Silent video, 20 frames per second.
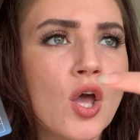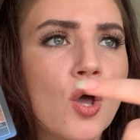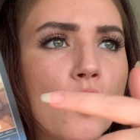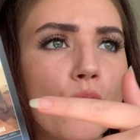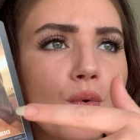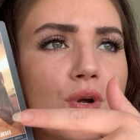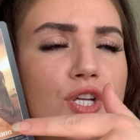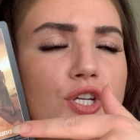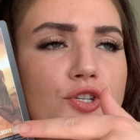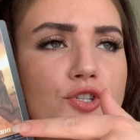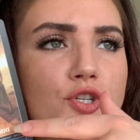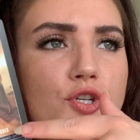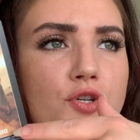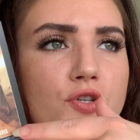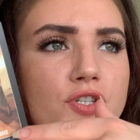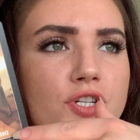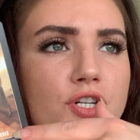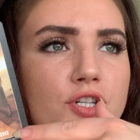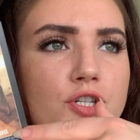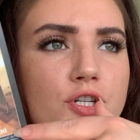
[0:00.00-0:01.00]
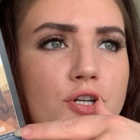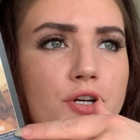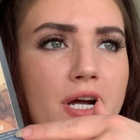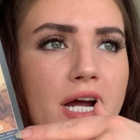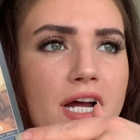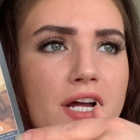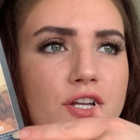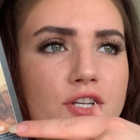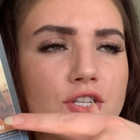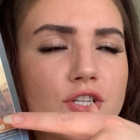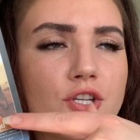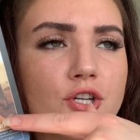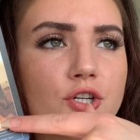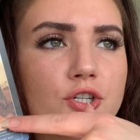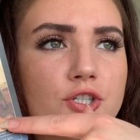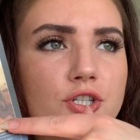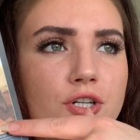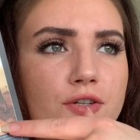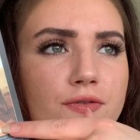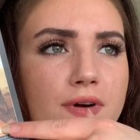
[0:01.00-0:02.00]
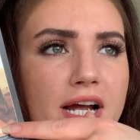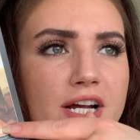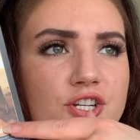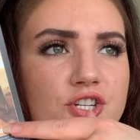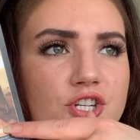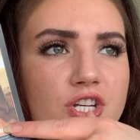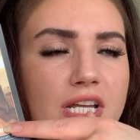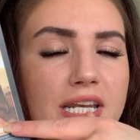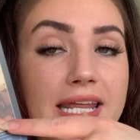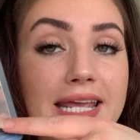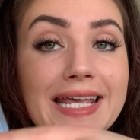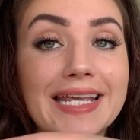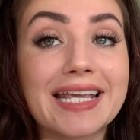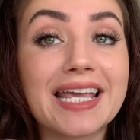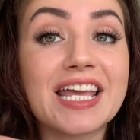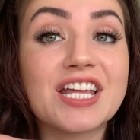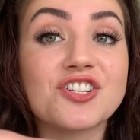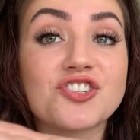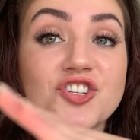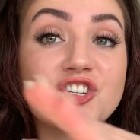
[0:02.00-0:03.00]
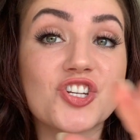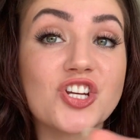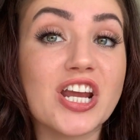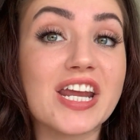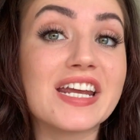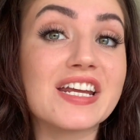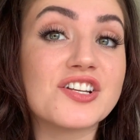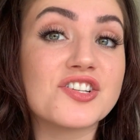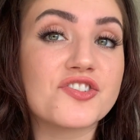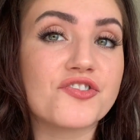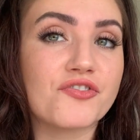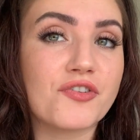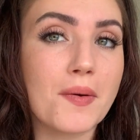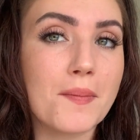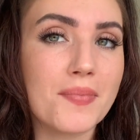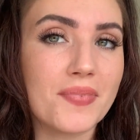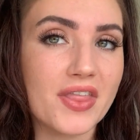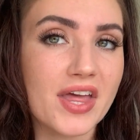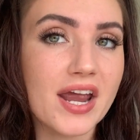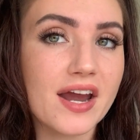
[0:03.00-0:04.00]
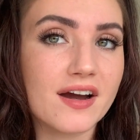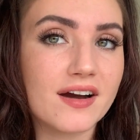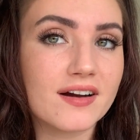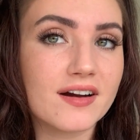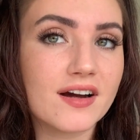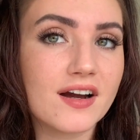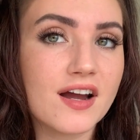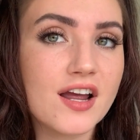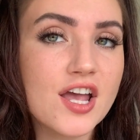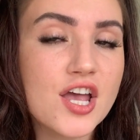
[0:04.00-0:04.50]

When you choose your direction, it can change from there.